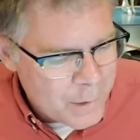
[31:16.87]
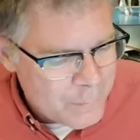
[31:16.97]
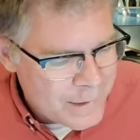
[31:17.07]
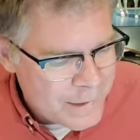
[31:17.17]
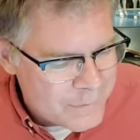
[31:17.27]

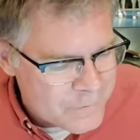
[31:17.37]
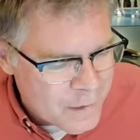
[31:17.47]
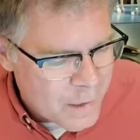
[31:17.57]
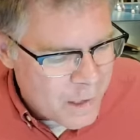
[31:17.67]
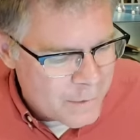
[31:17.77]
bourbon and
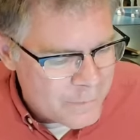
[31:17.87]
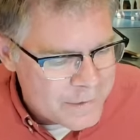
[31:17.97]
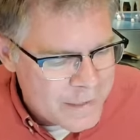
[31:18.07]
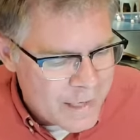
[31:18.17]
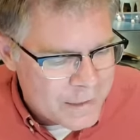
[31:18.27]
cigar on
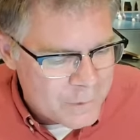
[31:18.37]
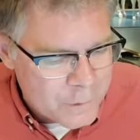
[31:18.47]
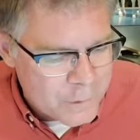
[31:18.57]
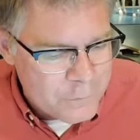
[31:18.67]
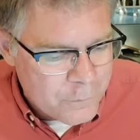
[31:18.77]
the deck and
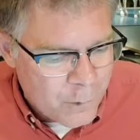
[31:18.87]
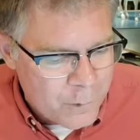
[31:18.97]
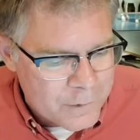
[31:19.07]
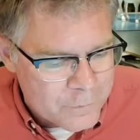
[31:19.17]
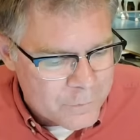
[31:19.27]
looking
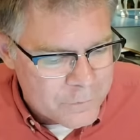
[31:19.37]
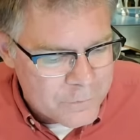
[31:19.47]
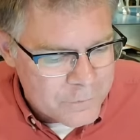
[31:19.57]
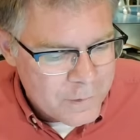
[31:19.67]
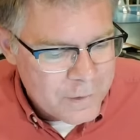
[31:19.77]
forward to
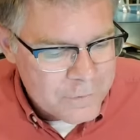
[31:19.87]
s-